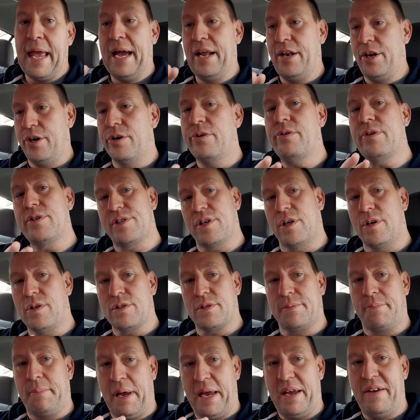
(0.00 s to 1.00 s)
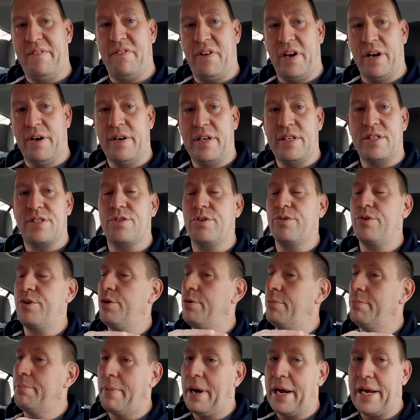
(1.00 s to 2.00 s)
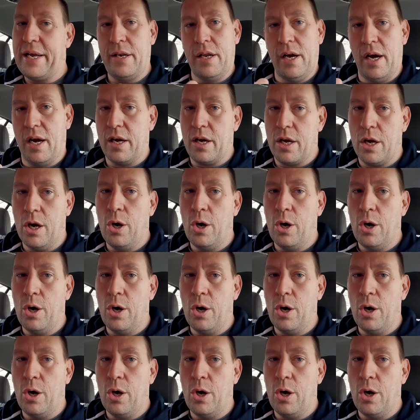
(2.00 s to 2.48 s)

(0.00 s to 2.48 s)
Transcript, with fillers: and your results may vary. So you might not